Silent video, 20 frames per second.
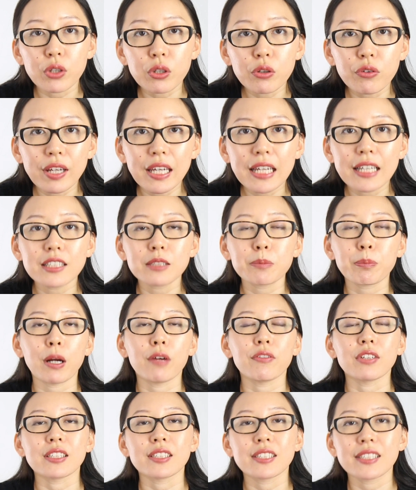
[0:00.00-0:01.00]
viewings,
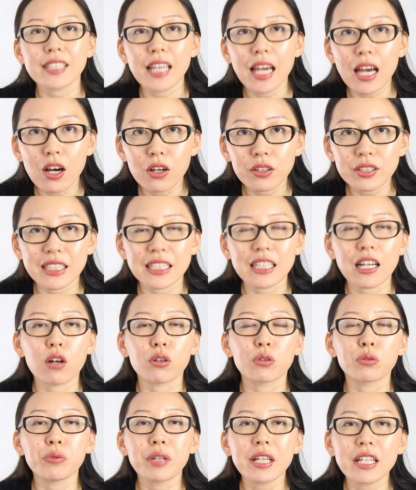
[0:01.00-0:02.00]
private sales,
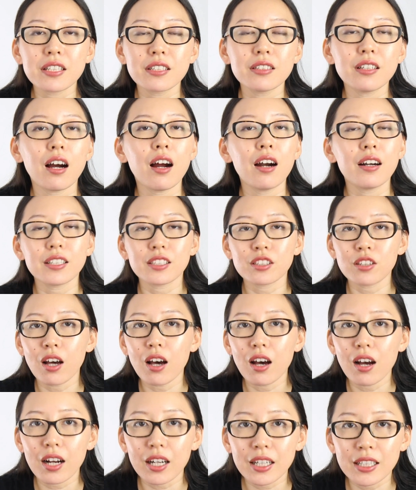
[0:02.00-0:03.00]
inauguration, artist
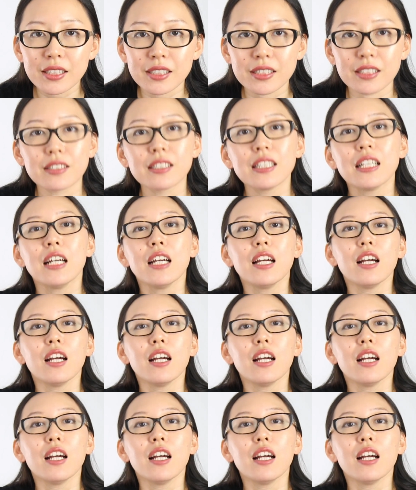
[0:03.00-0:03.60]
talks, and